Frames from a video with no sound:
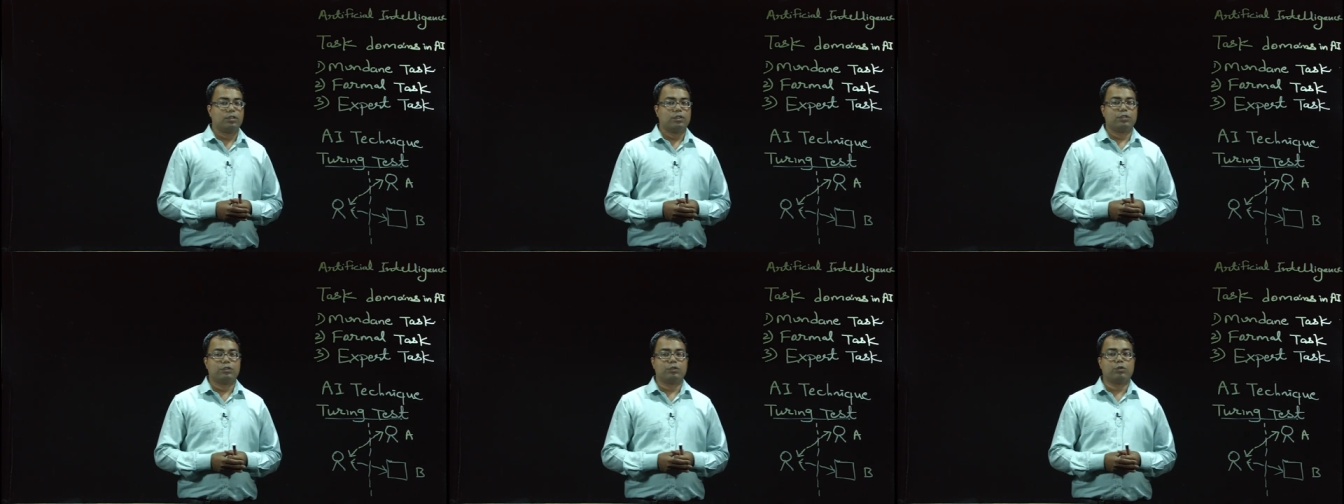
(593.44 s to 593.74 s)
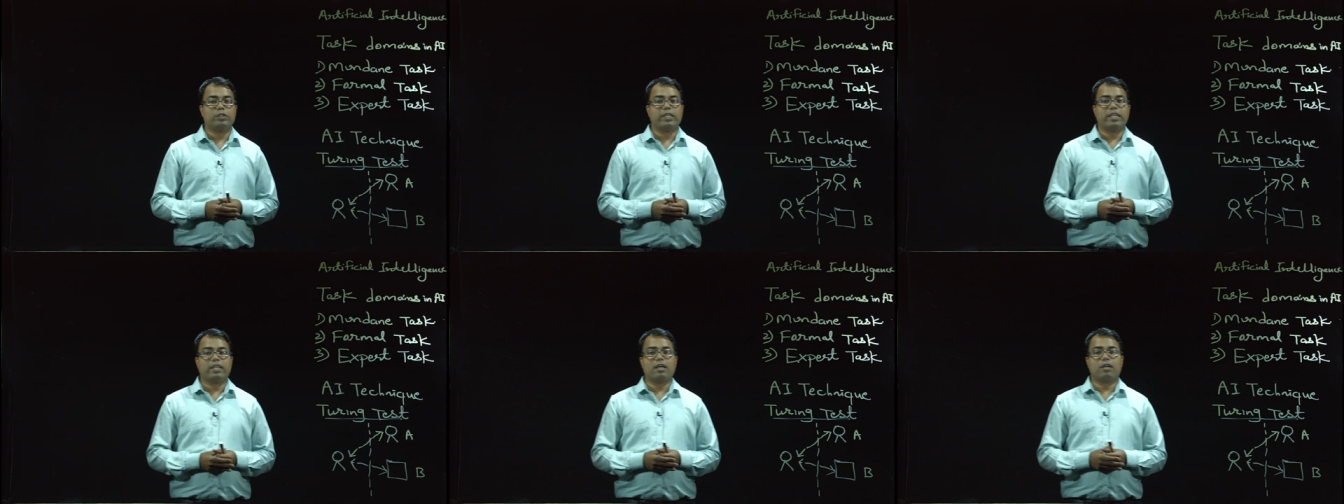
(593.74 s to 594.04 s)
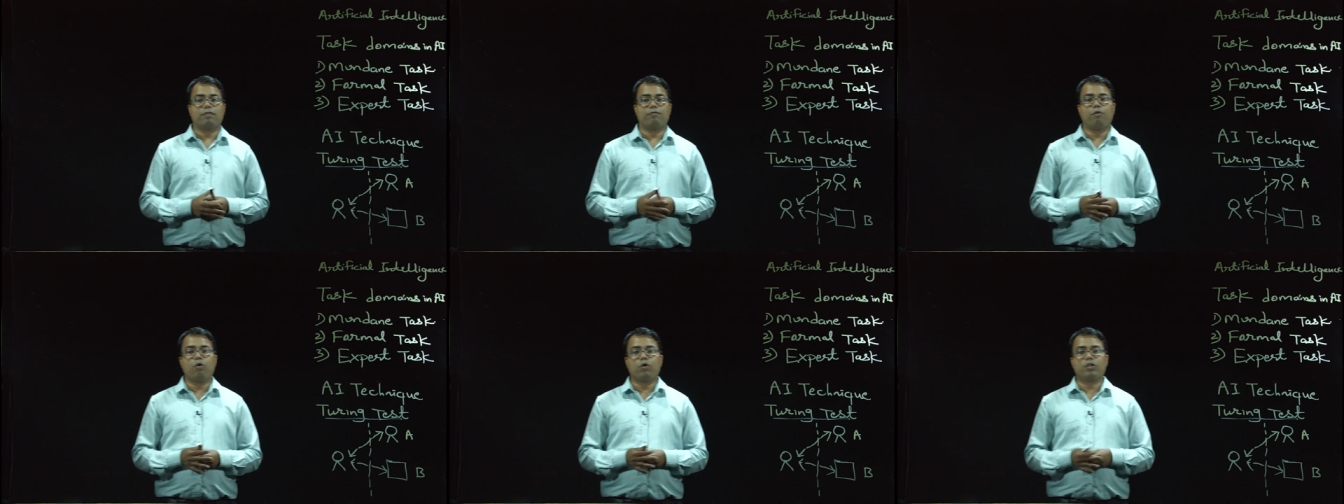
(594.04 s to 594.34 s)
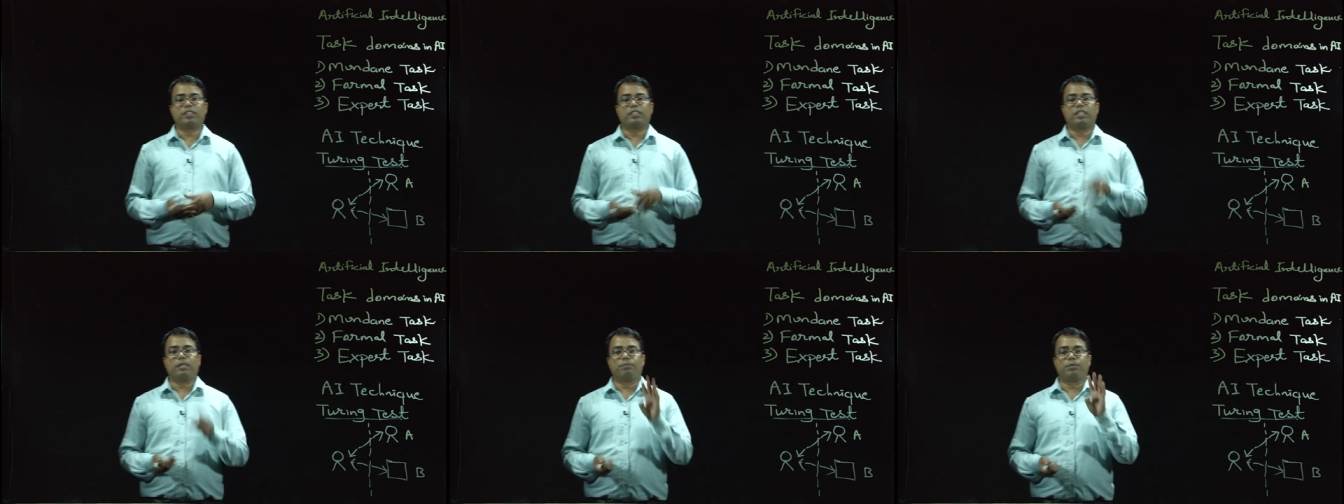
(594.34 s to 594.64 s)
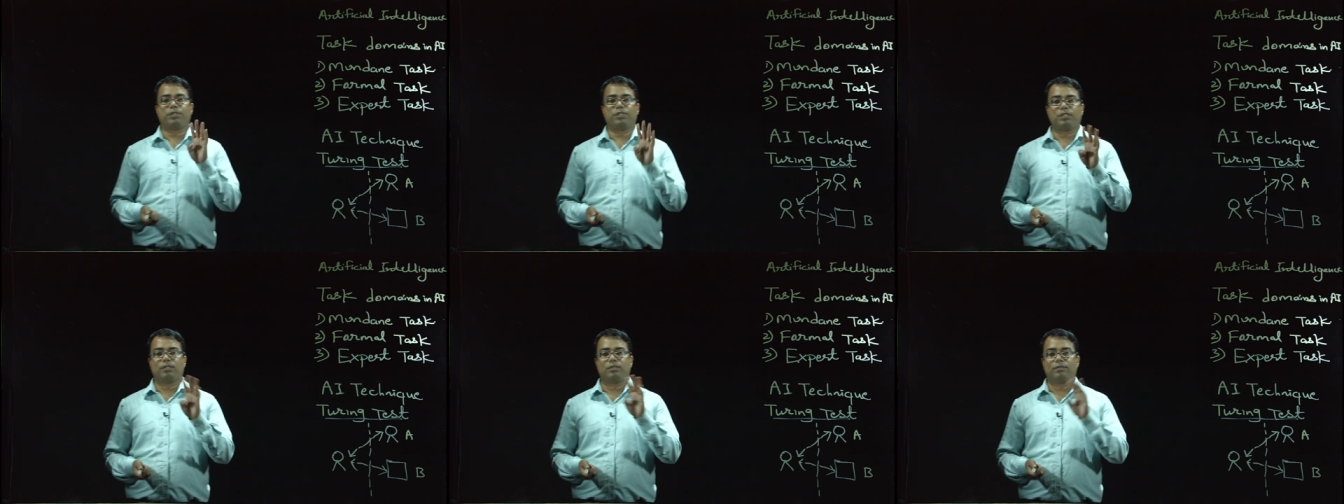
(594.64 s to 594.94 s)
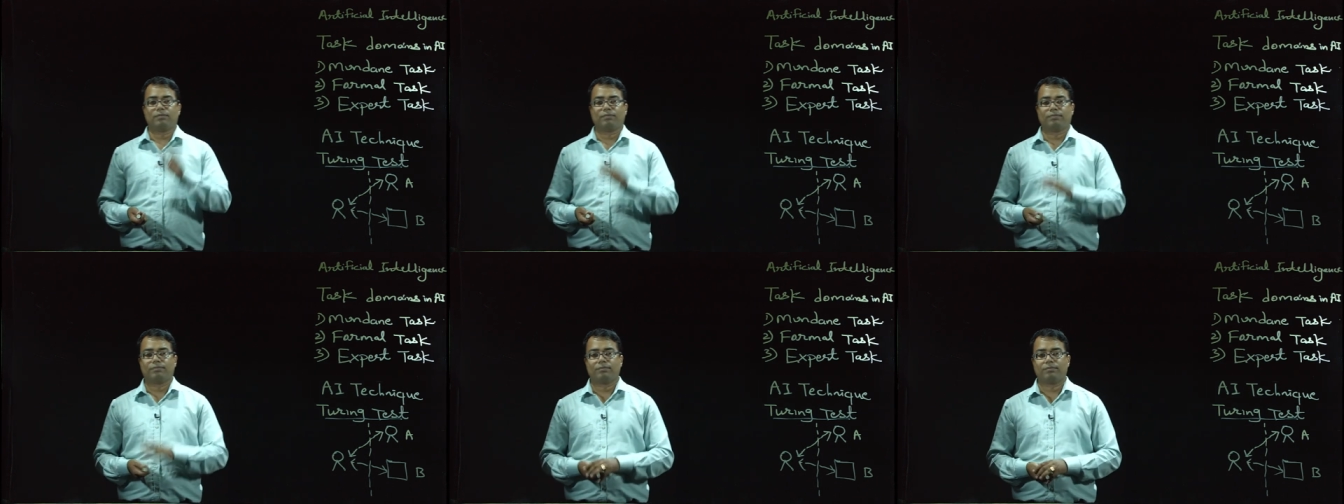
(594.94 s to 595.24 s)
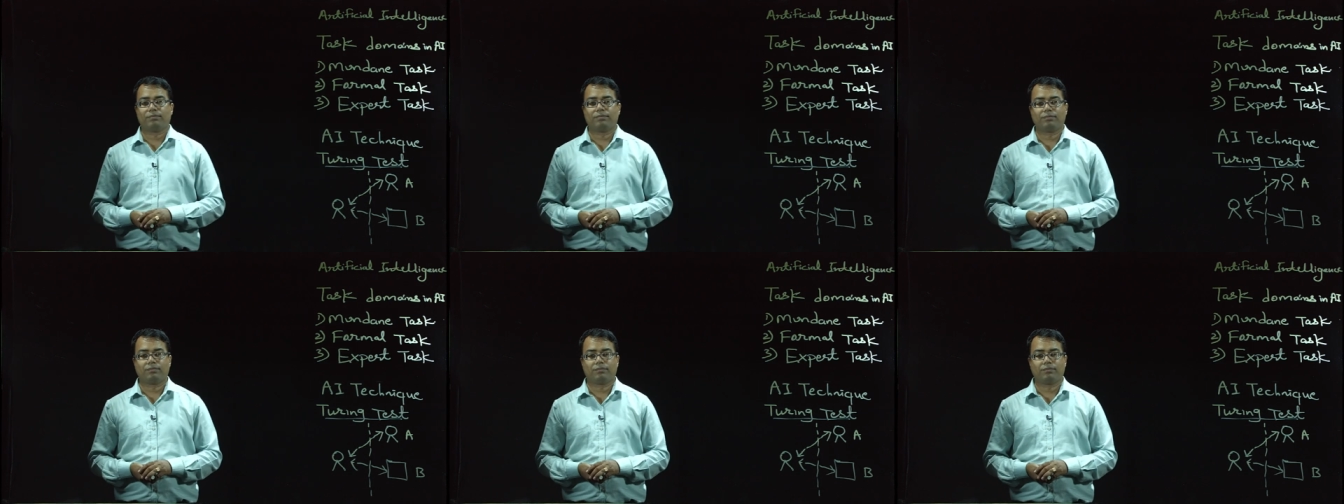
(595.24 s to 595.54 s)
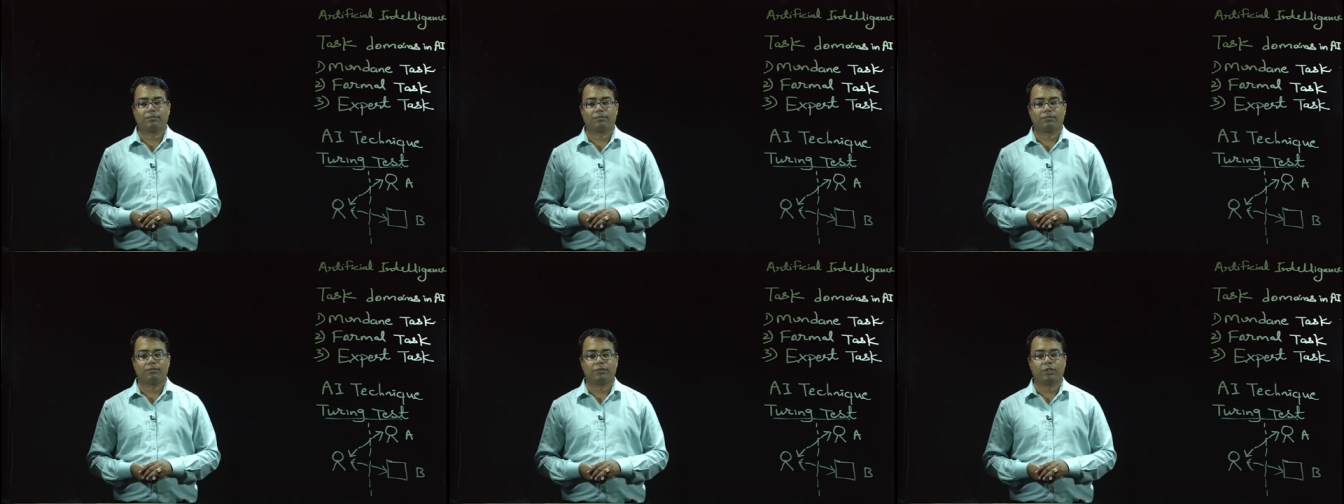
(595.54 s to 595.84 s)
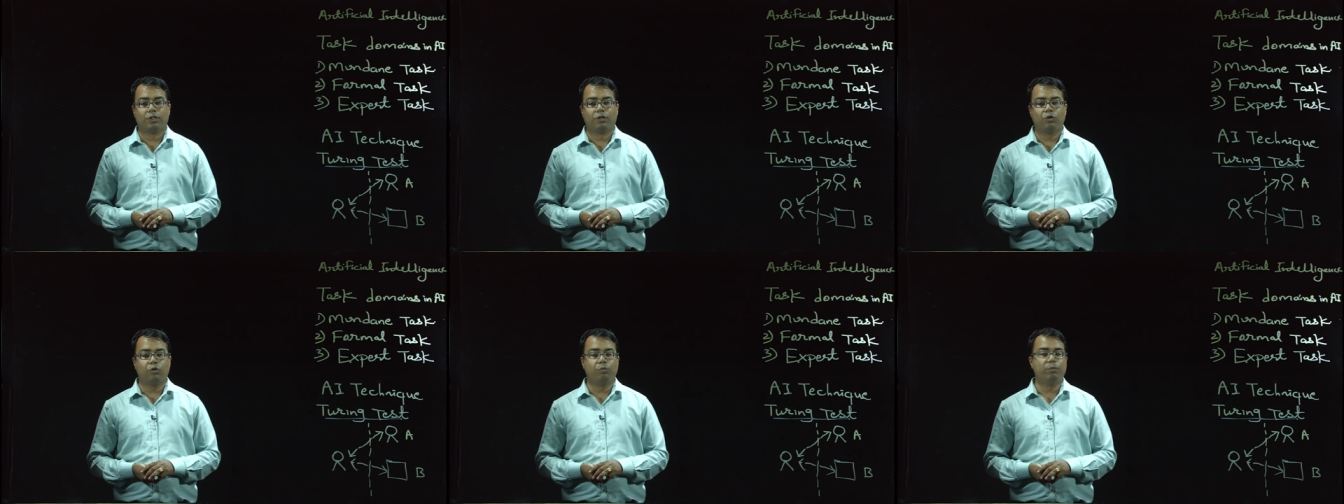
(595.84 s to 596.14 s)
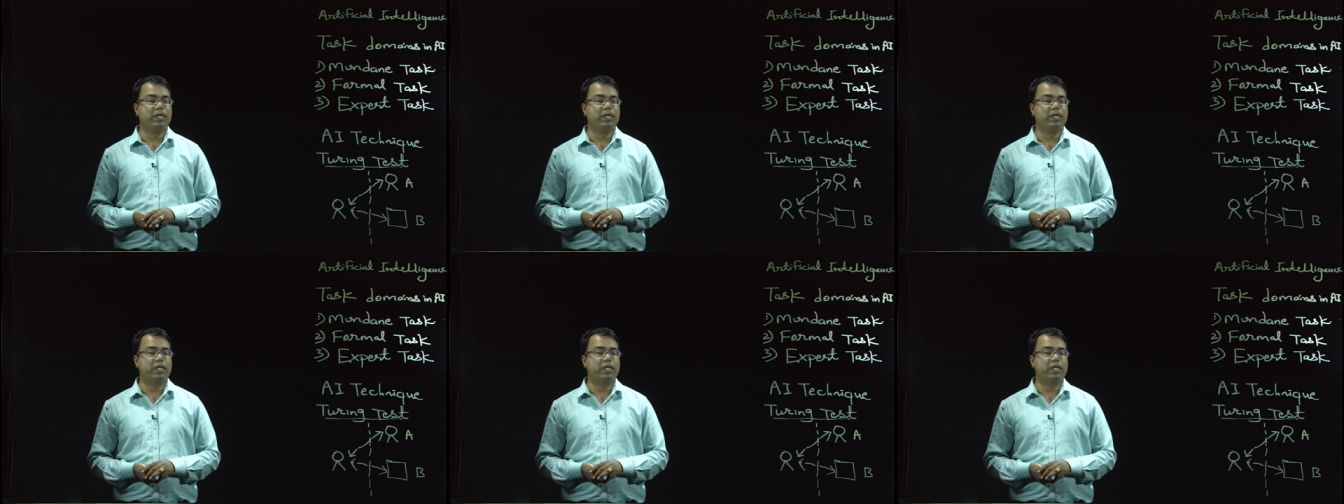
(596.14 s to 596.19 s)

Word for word: So, there are four steps to